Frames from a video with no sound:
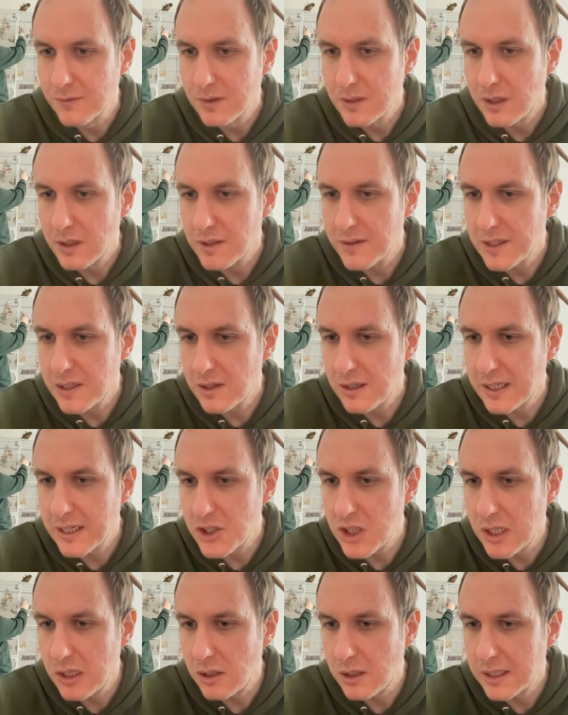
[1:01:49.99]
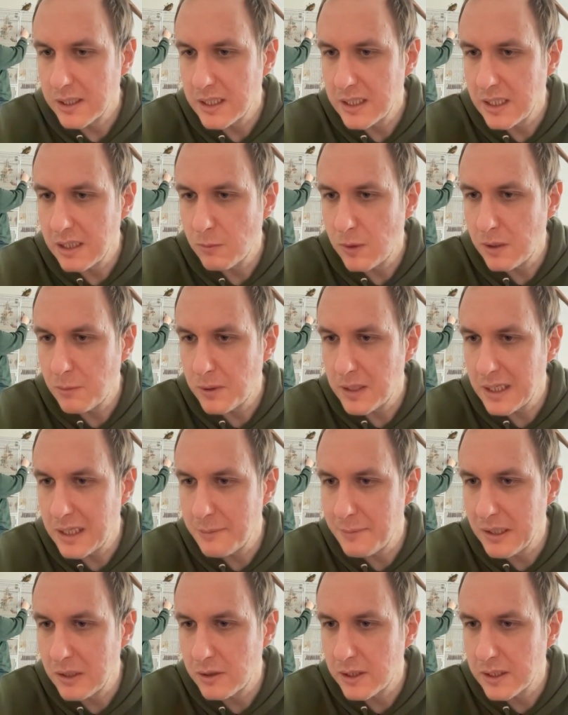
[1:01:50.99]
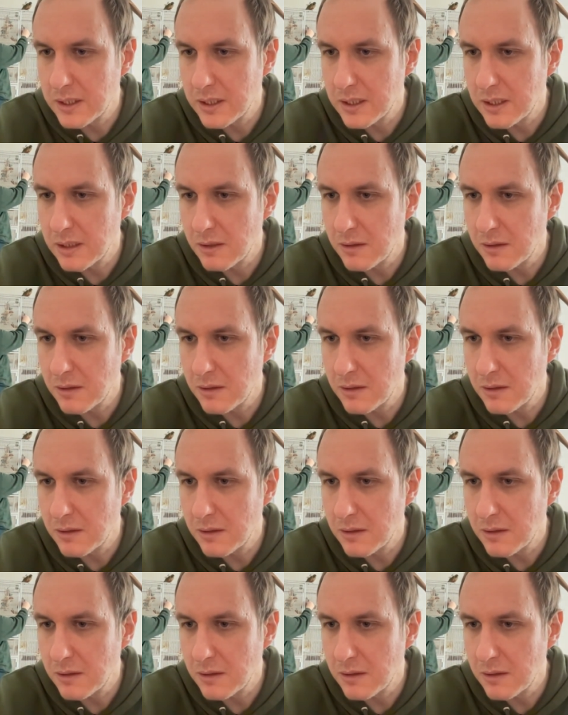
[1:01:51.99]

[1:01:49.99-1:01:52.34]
I think I actually like it. Why won't it let me like it?